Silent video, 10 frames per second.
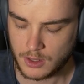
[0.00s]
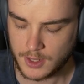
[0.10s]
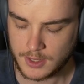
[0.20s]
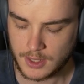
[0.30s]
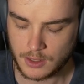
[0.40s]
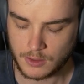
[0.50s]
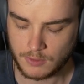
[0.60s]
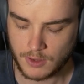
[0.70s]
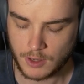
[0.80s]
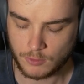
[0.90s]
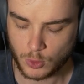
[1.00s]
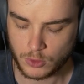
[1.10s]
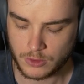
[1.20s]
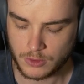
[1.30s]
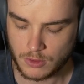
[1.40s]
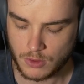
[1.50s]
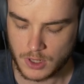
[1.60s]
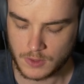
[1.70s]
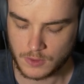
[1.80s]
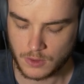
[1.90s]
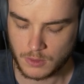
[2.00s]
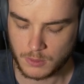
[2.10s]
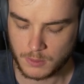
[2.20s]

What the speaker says: I doubt I'll ever have more than 3, so I'm